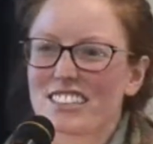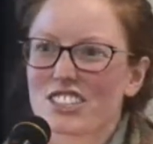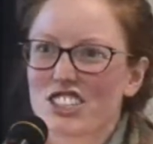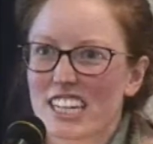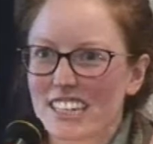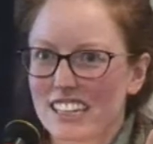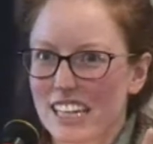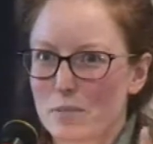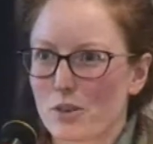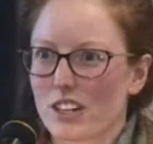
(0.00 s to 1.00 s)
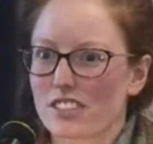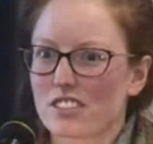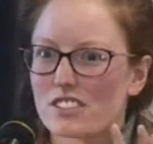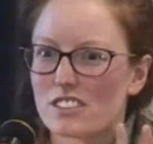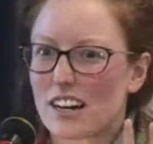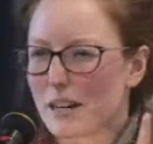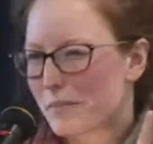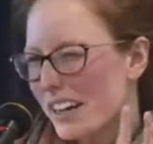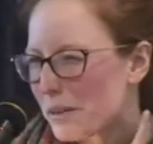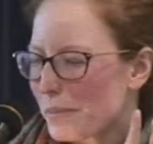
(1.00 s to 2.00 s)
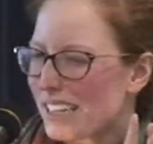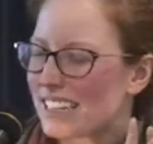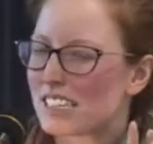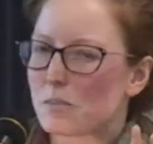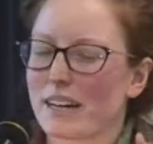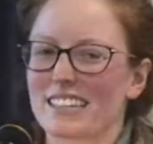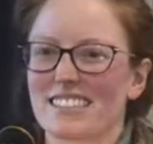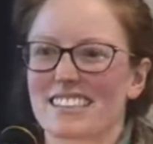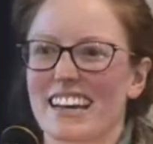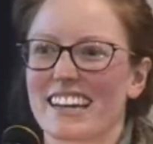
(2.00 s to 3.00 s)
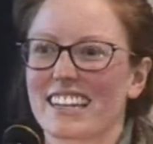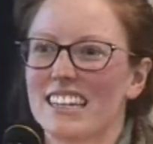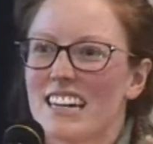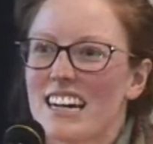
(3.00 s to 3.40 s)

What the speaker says: Shane Claiborne kind of begins by saying,